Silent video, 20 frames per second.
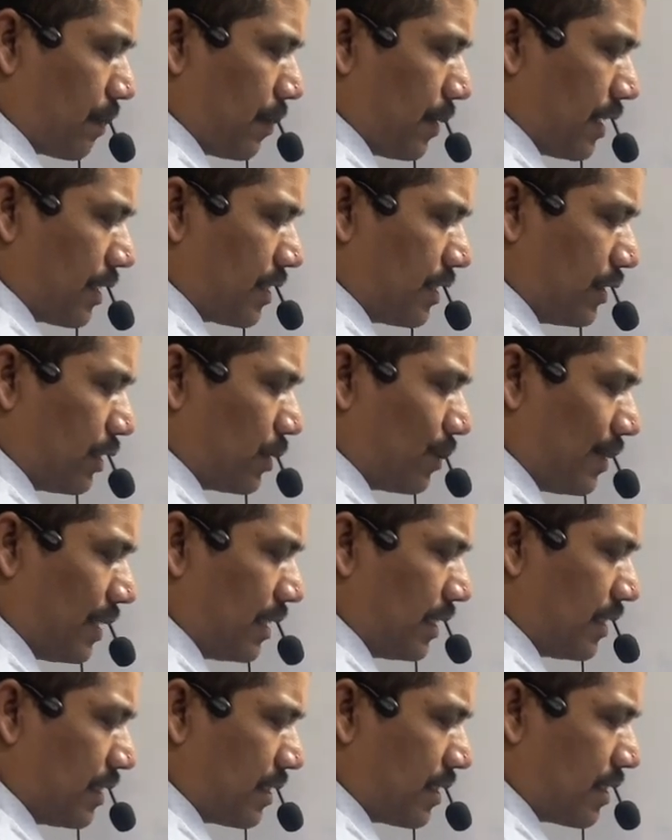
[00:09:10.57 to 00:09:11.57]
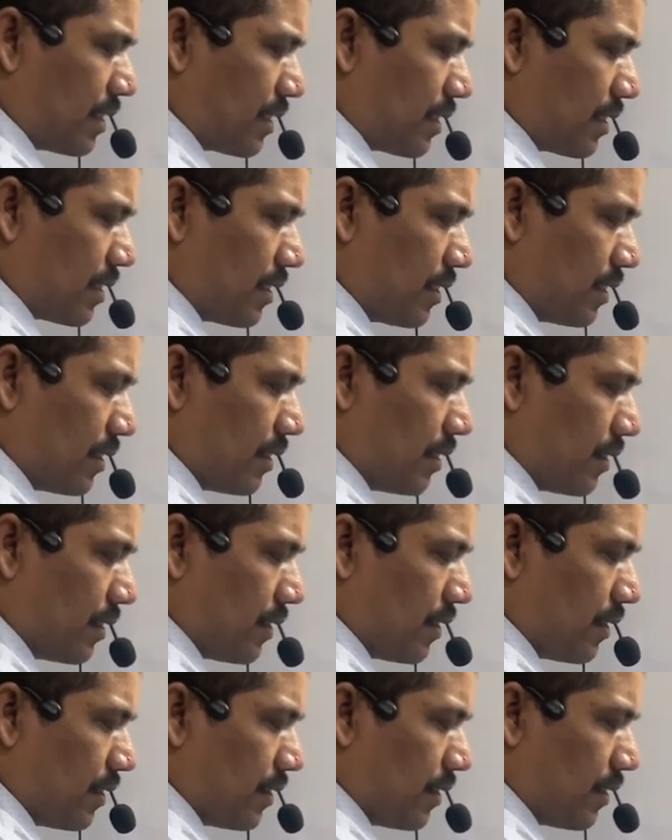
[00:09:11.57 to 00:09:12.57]
Plus into minus,
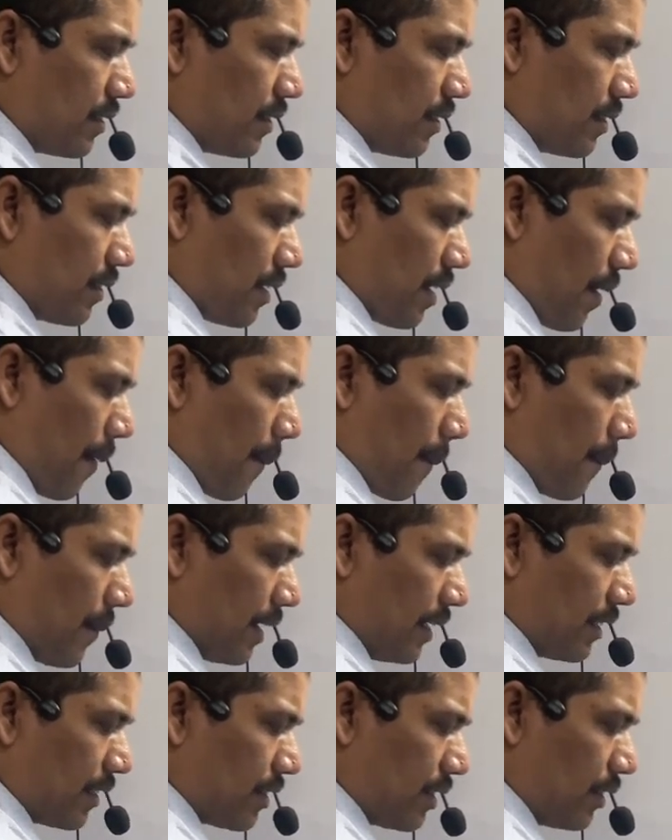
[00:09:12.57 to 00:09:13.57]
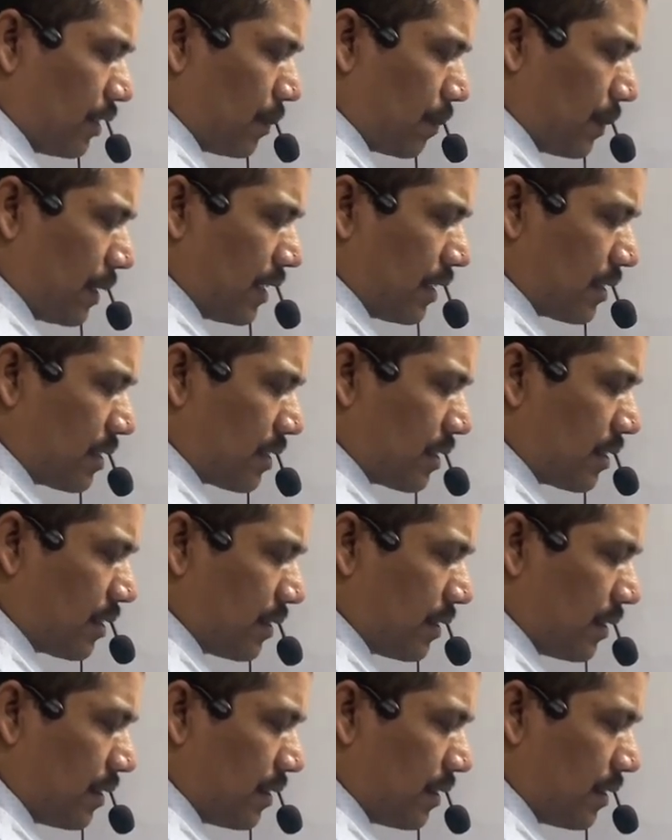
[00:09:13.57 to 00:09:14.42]
minus into plus,